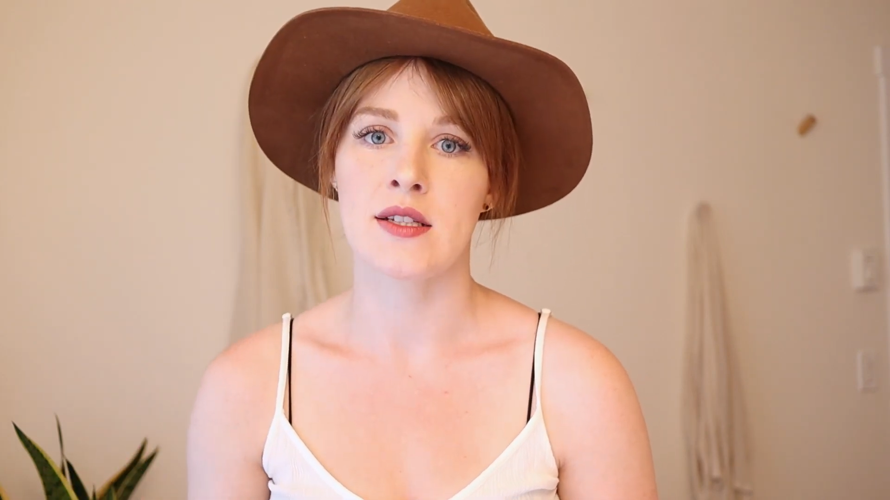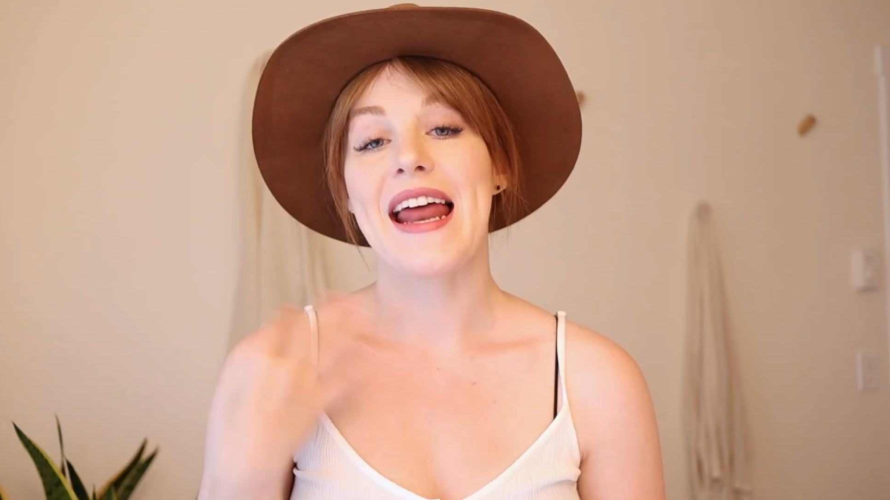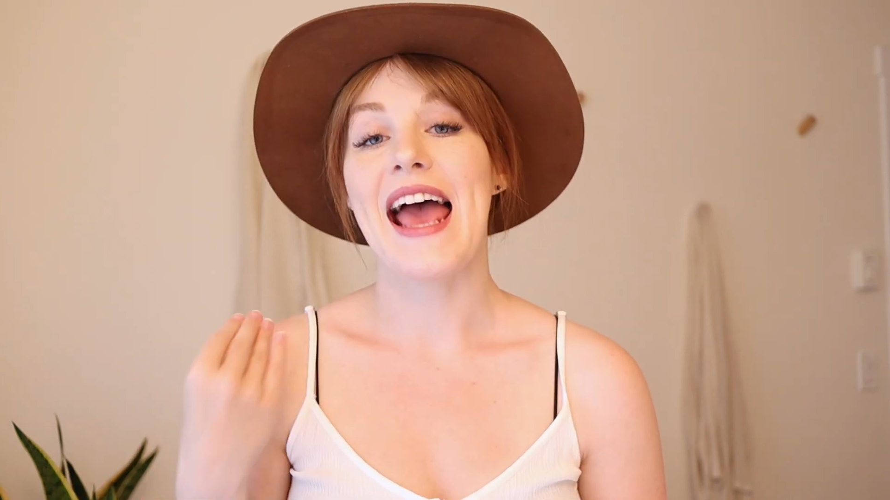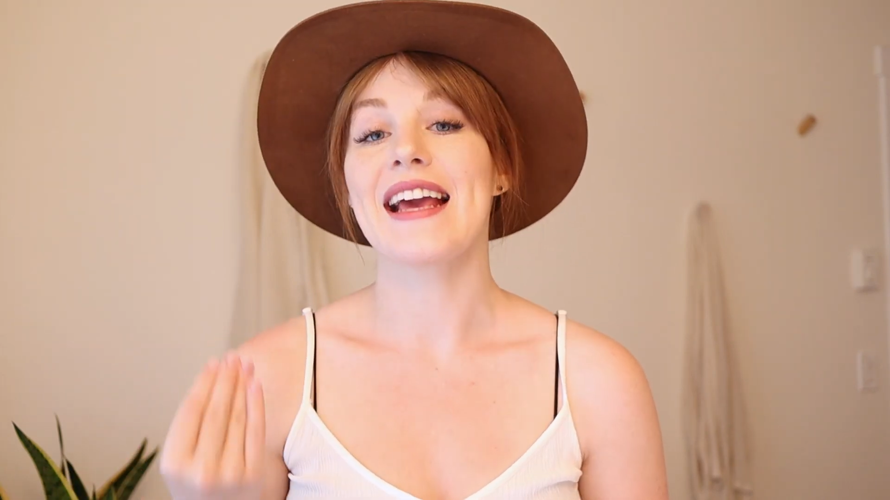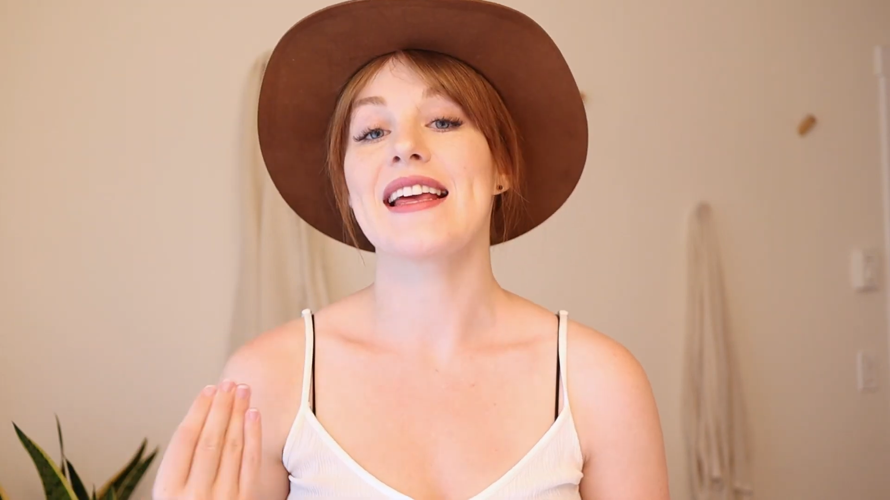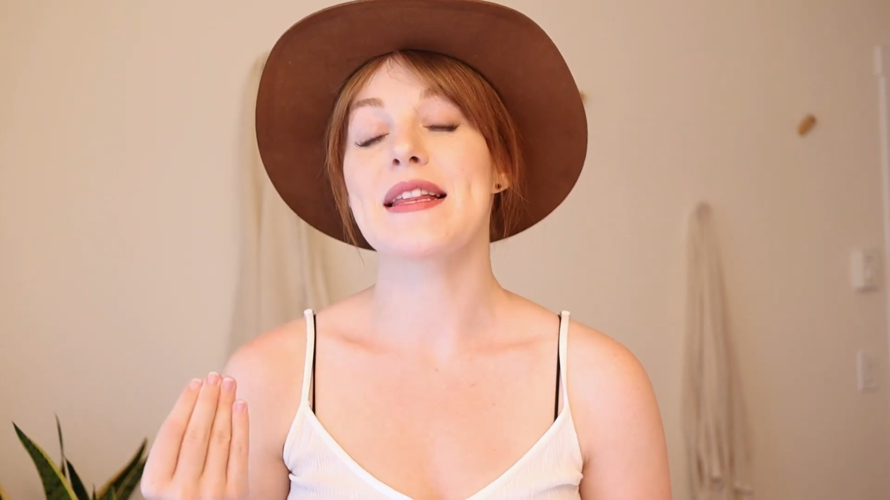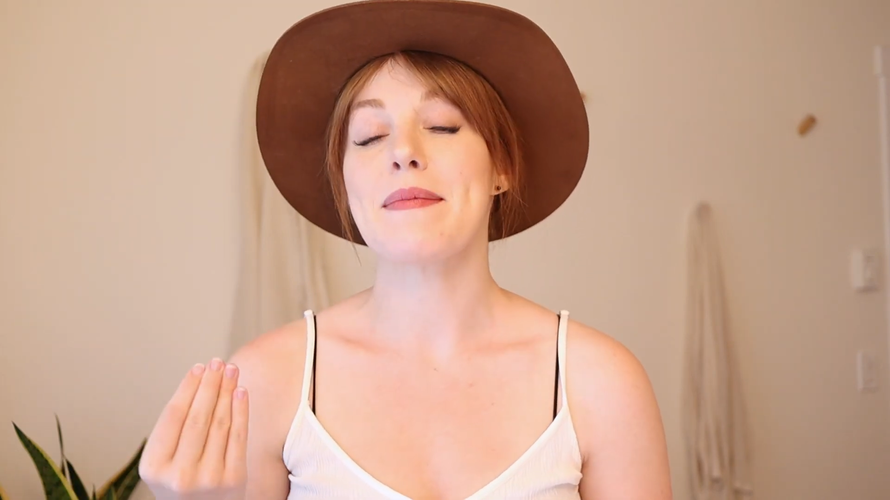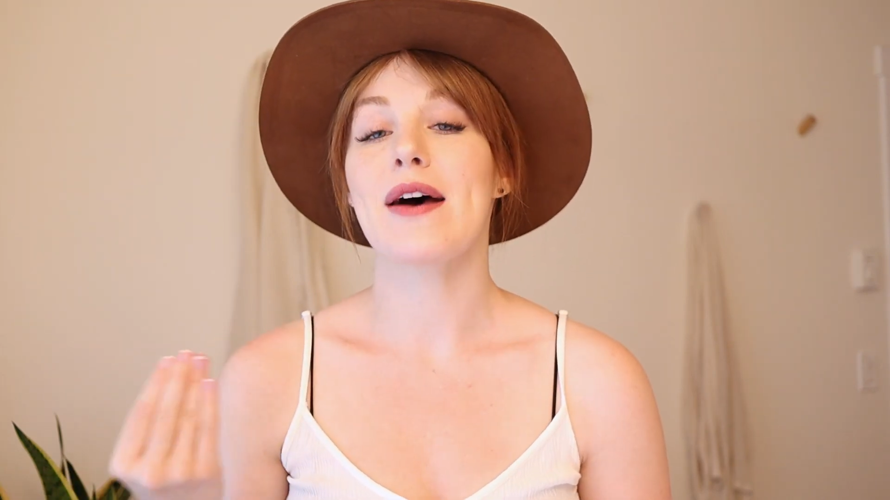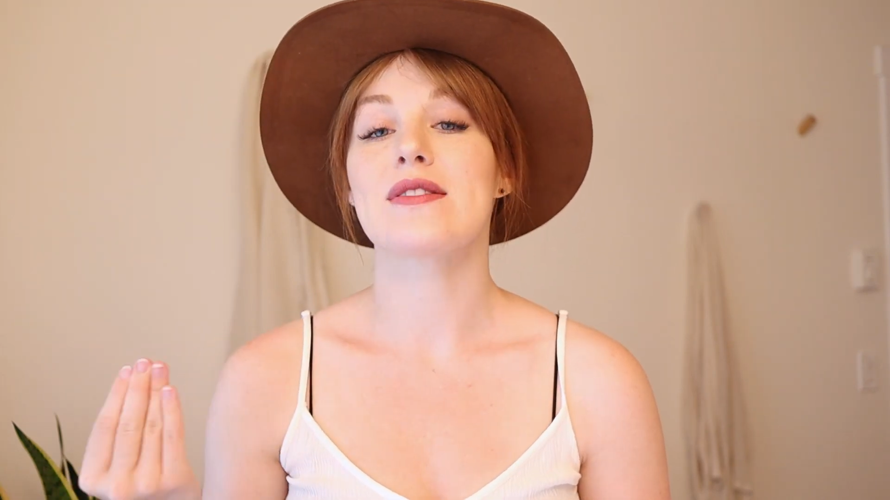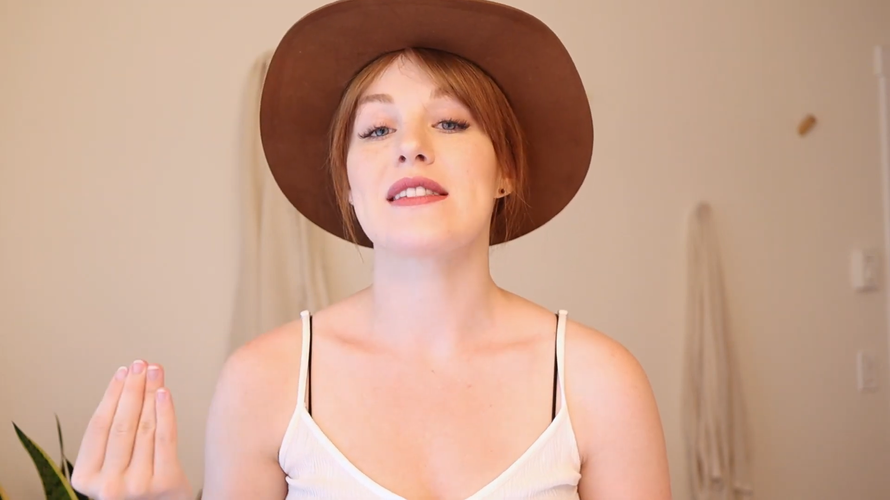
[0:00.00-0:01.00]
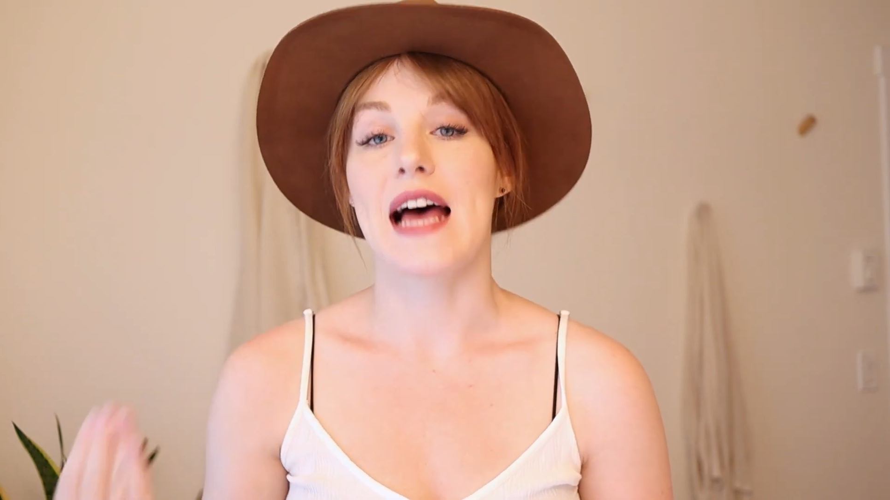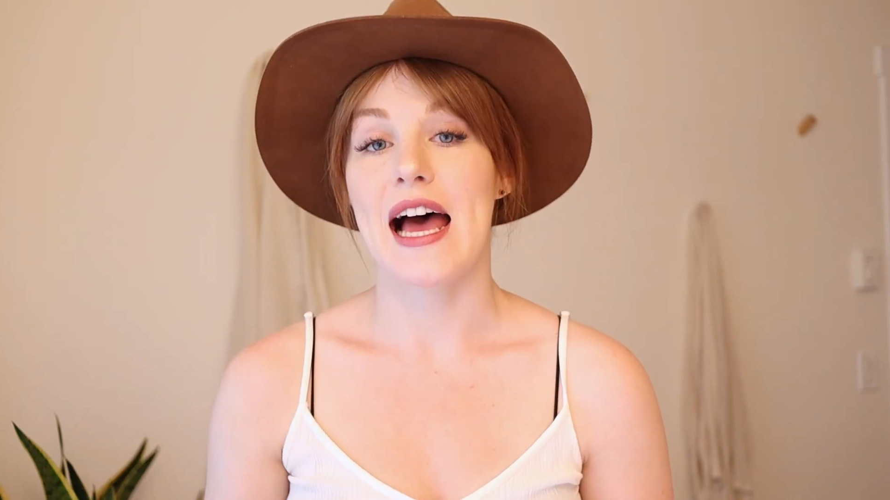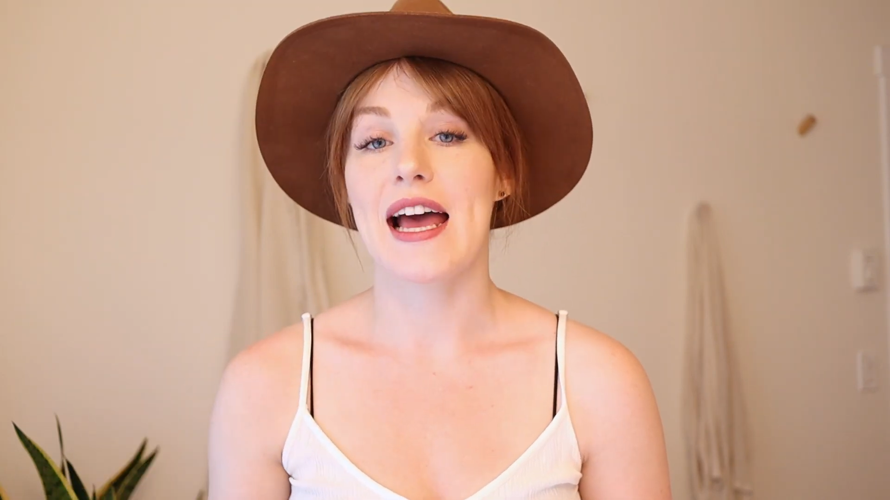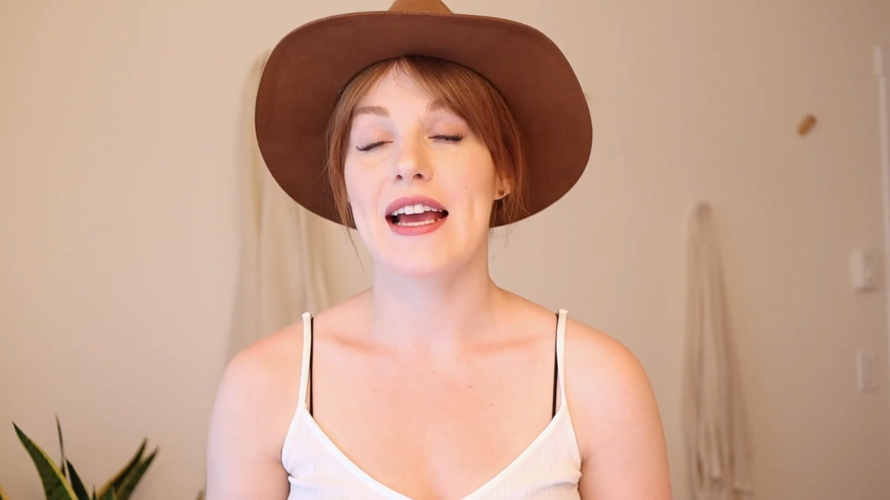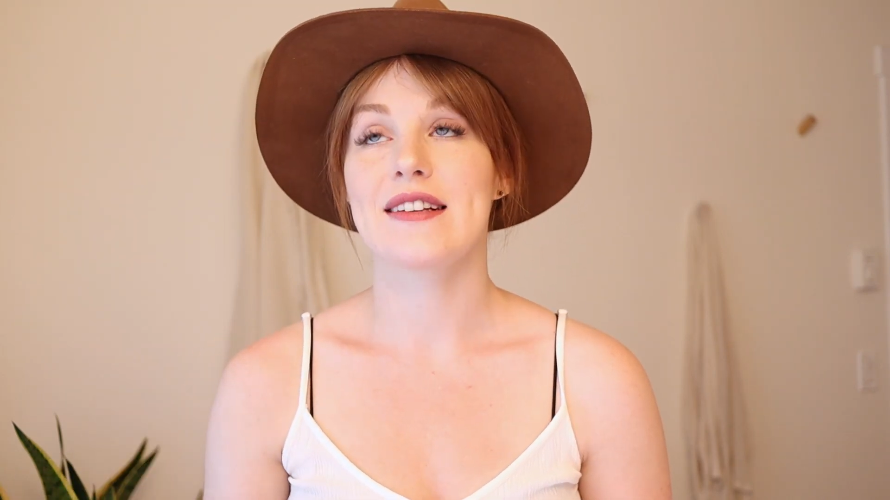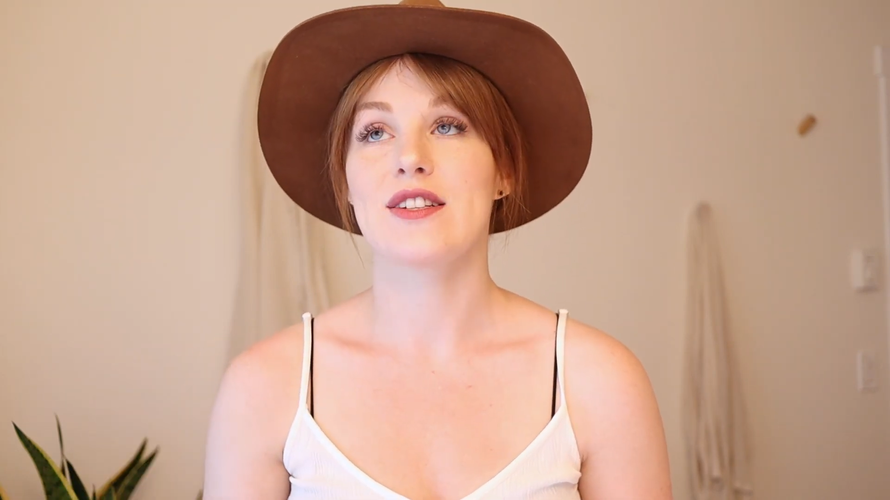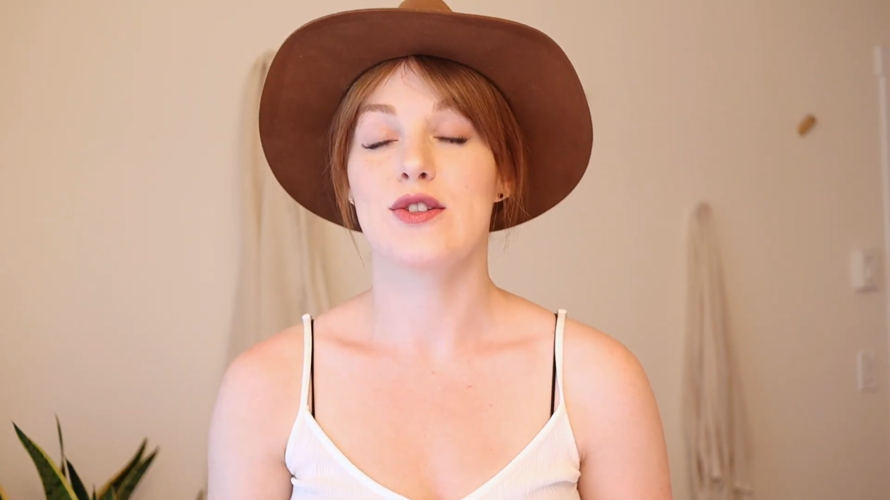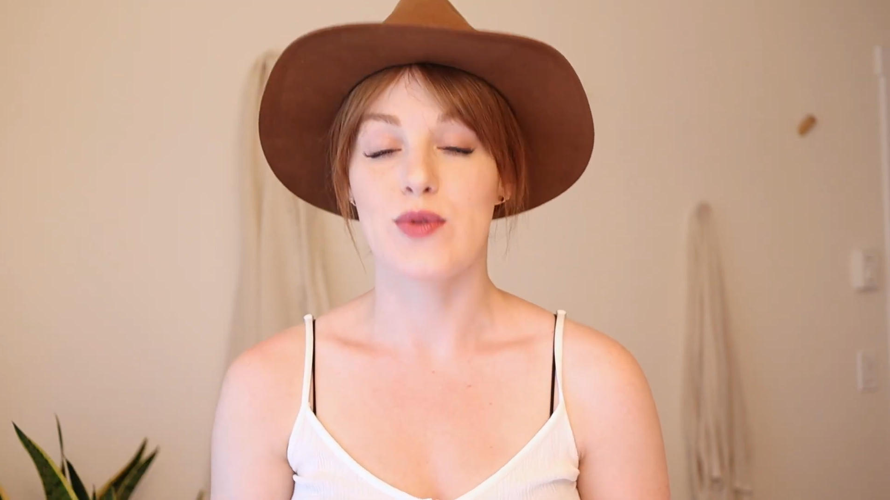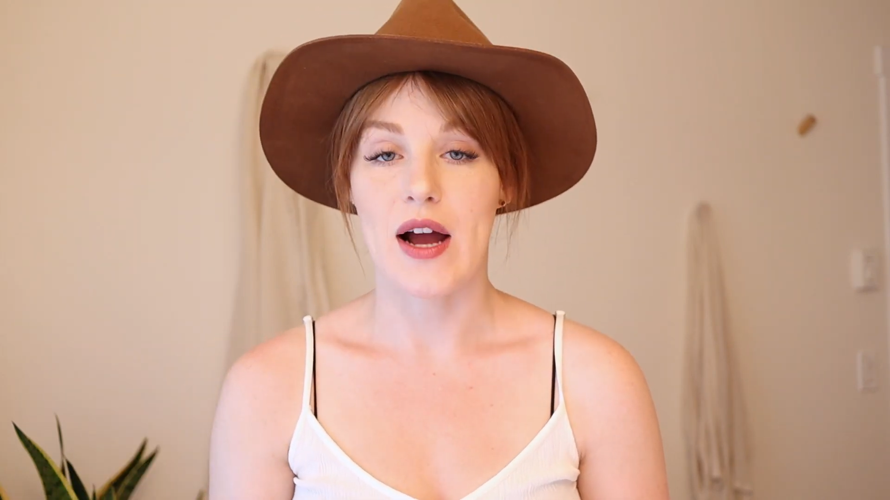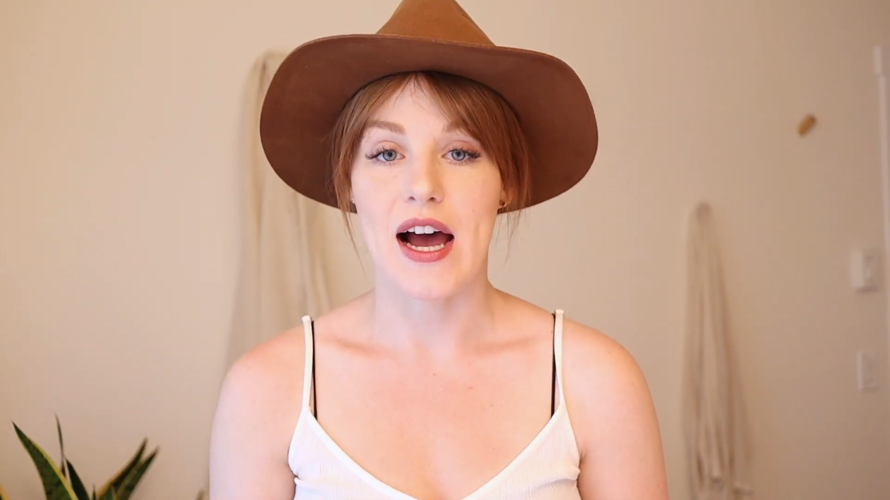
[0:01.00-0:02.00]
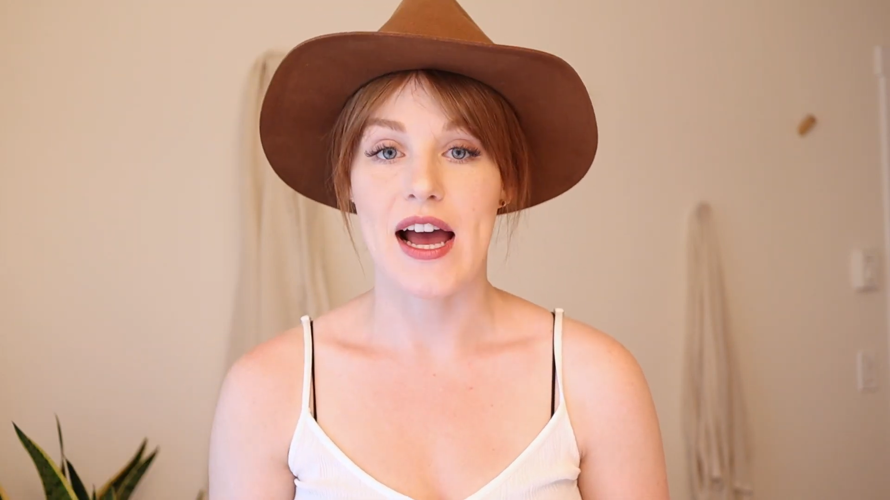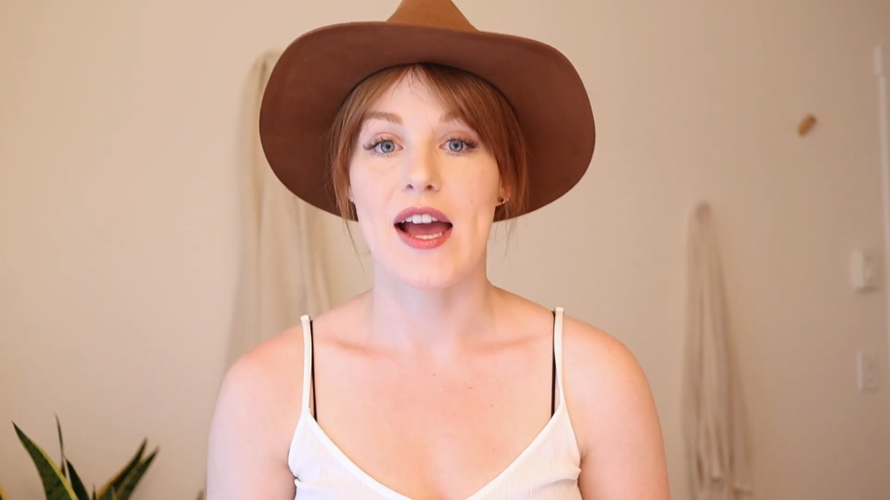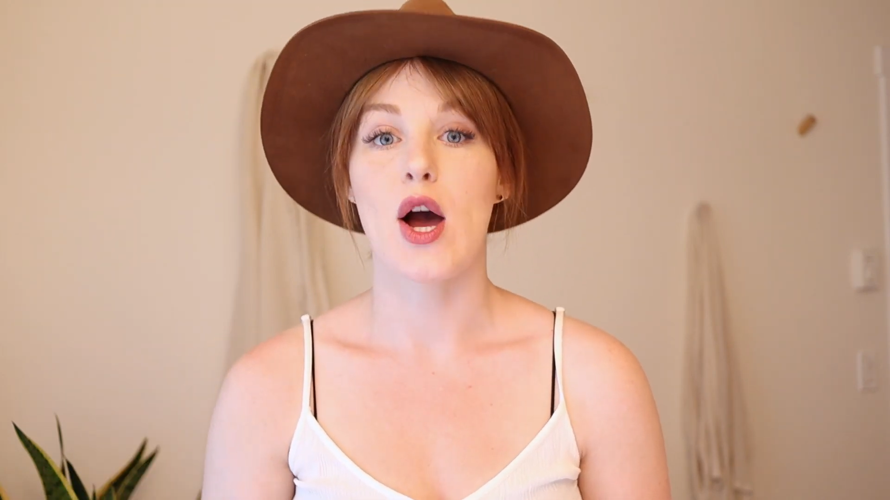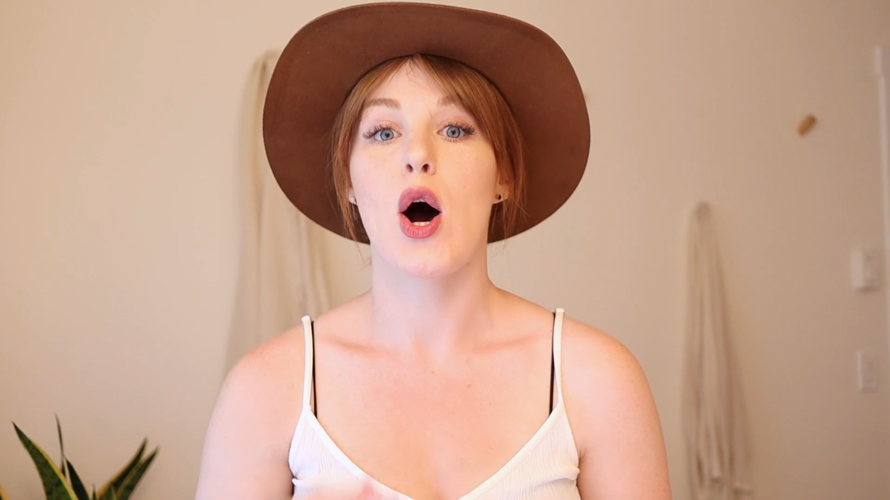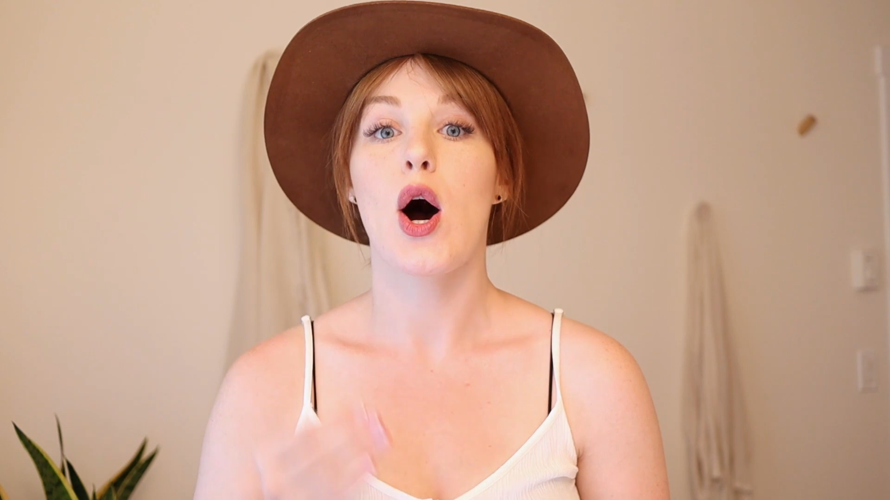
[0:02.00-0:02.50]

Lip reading: But hanging them outside to dry